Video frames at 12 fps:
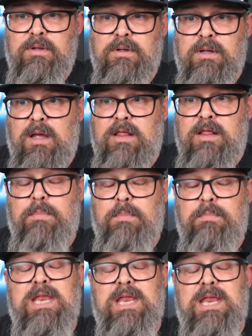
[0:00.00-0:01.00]
The medium
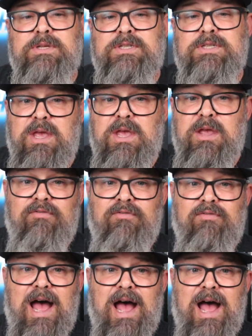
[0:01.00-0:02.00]
is going to be your
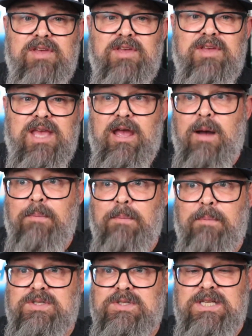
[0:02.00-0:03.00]
5K up to
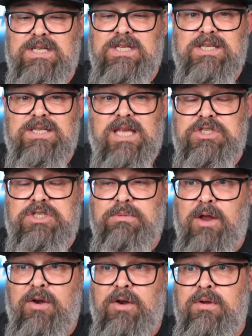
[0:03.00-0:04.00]
6K Shimano.
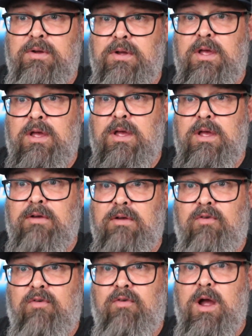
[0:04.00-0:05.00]

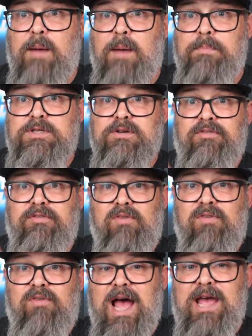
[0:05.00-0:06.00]
4 up to
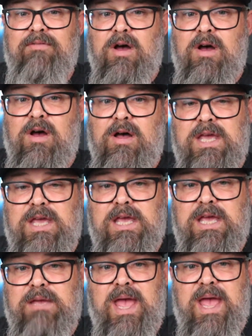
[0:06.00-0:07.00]
5 on the
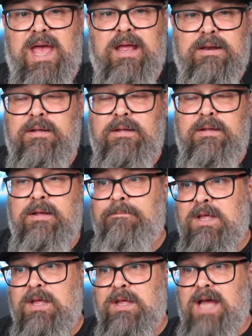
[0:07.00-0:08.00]
Pen.
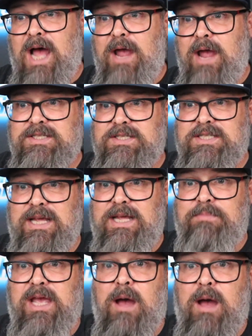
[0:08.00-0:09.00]
Daiwa, same thing,
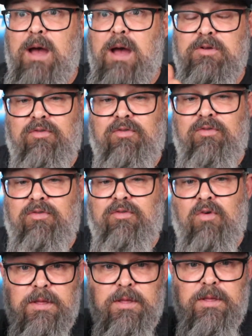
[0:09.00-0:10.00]
up to 4 on
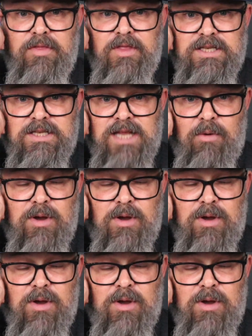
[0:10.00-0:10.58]
the Daiwa.